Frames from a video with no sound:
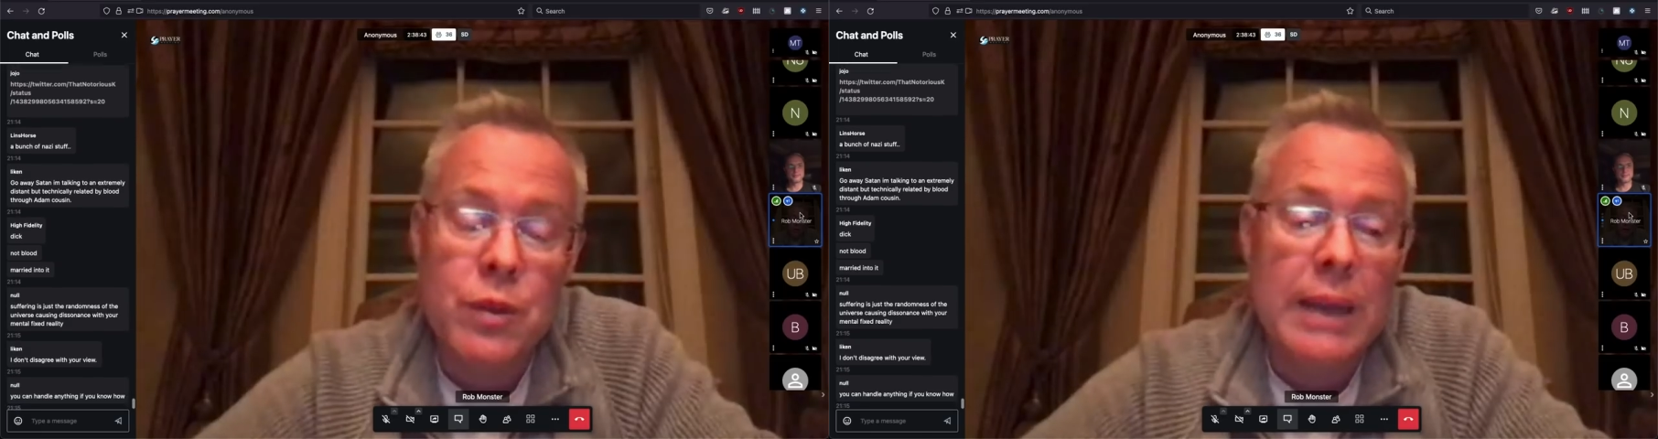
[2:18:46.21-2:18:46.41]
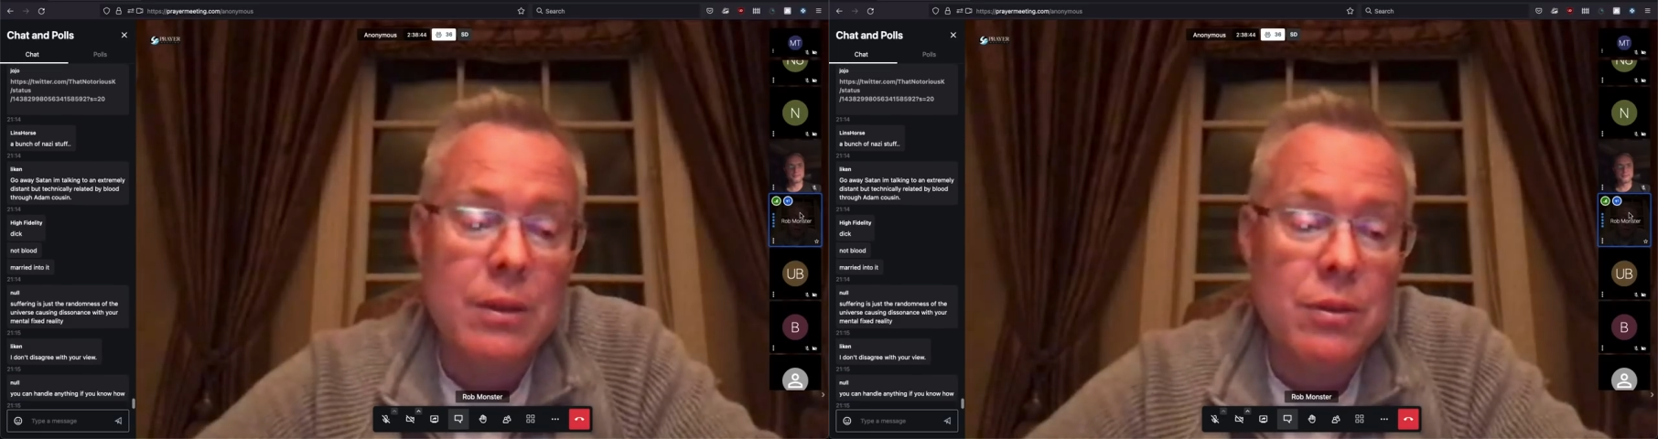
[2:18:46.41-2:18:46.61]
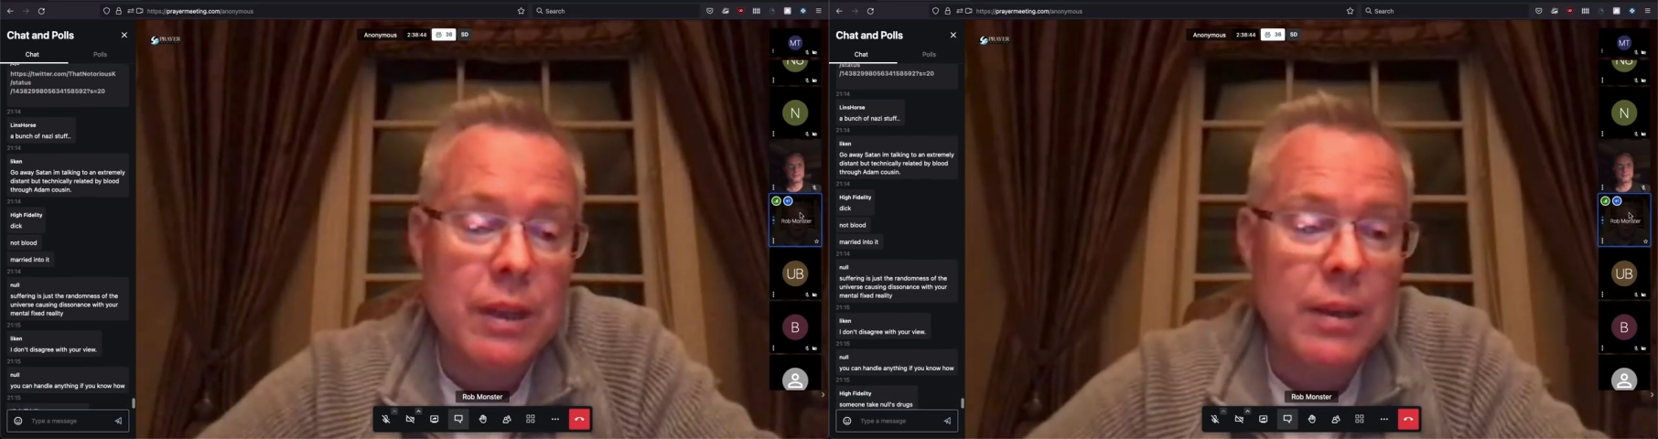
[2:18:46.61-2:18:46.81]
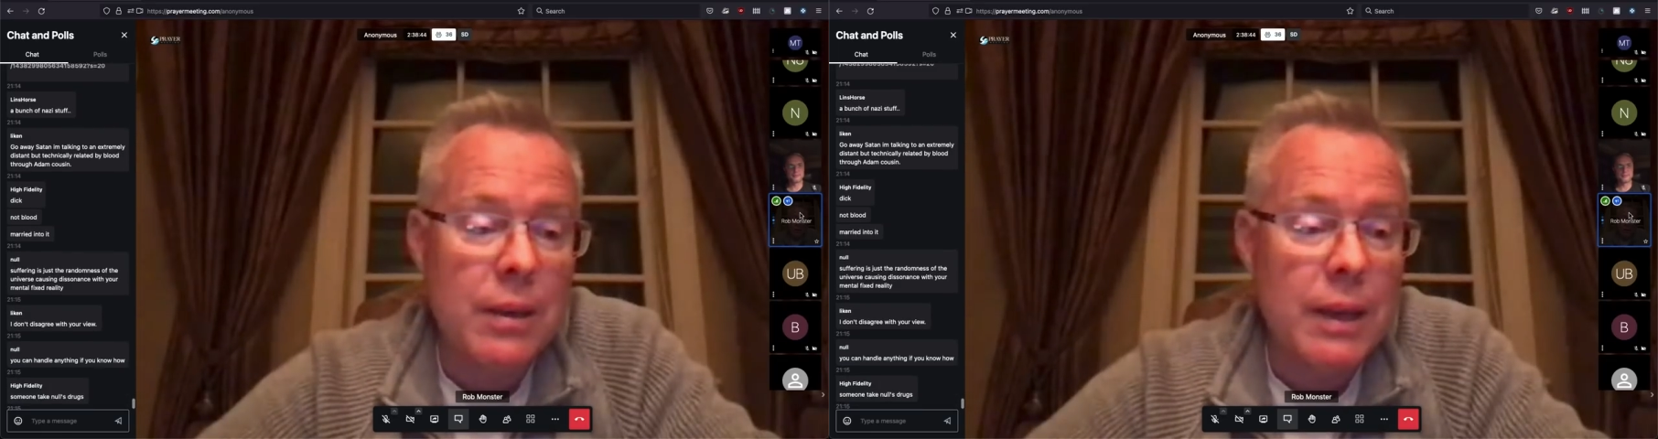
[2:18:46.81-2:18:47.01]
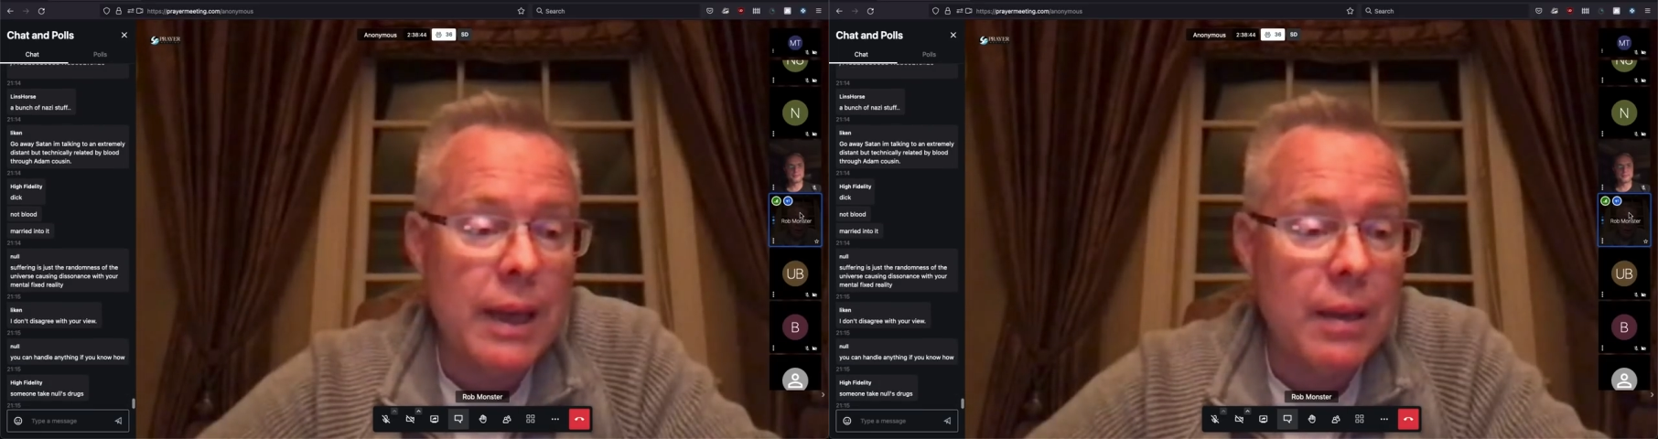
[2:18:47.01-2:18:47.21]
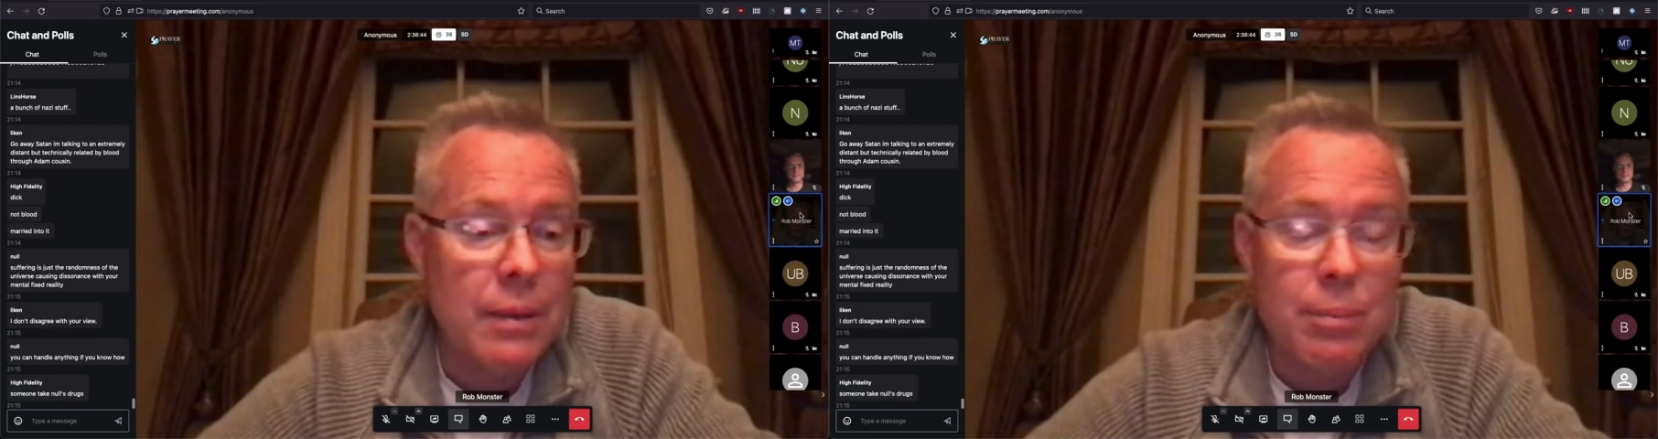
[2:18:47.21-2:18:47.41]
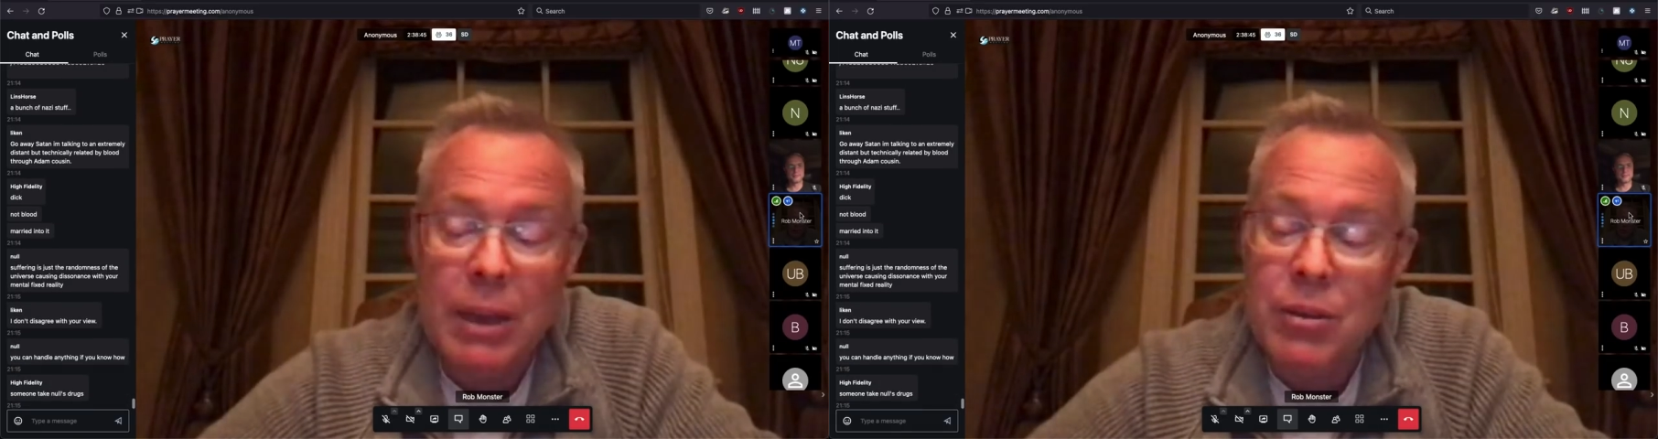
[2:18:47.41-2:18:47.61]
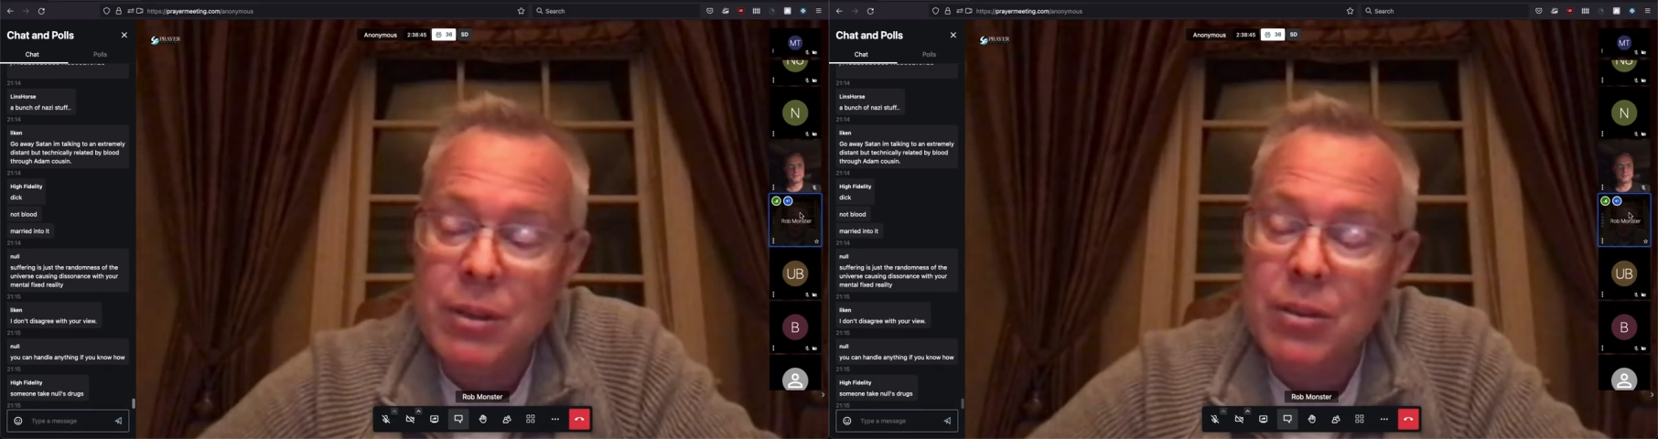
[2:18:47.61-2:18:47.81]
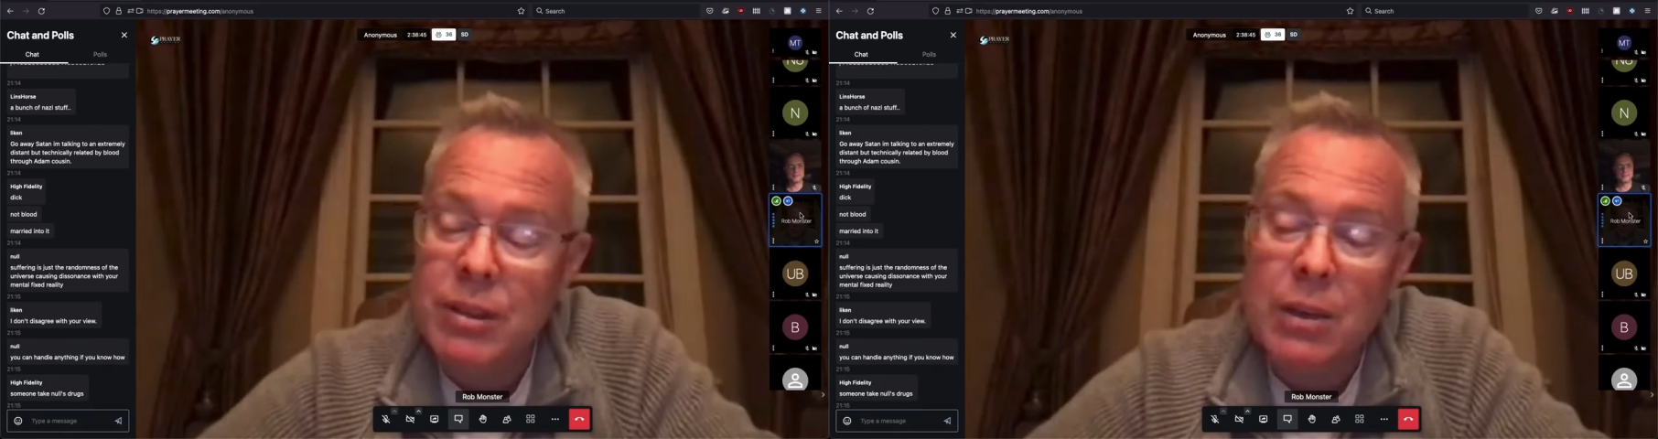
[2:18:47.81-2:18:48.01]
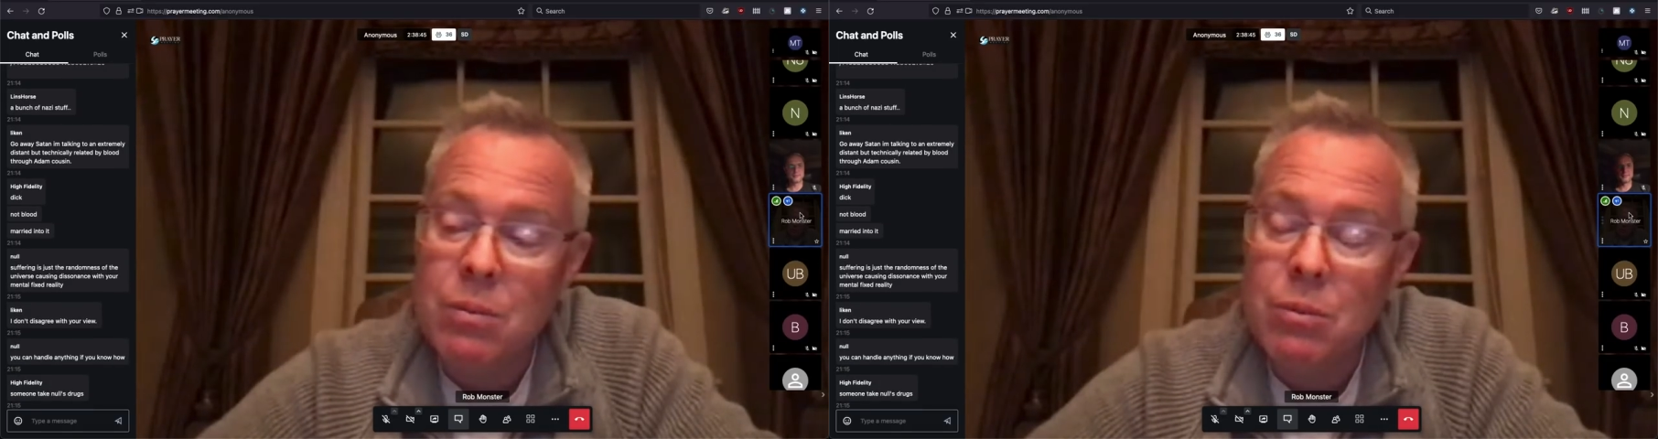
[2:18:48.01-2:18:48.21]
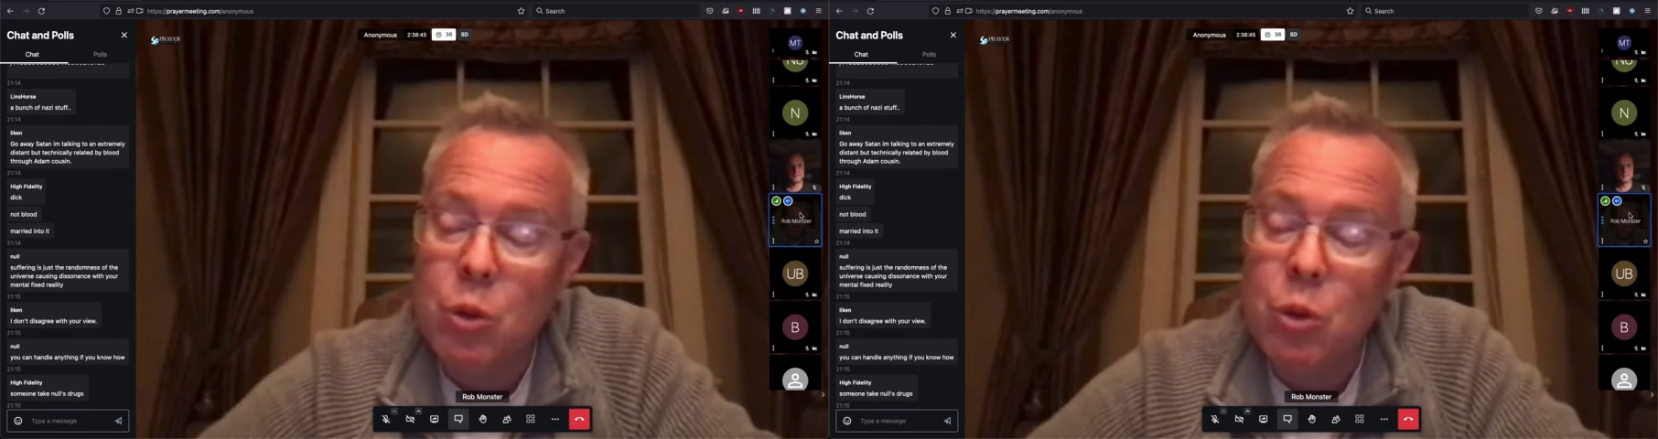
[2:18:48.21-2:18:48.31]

died to sin, and basically said,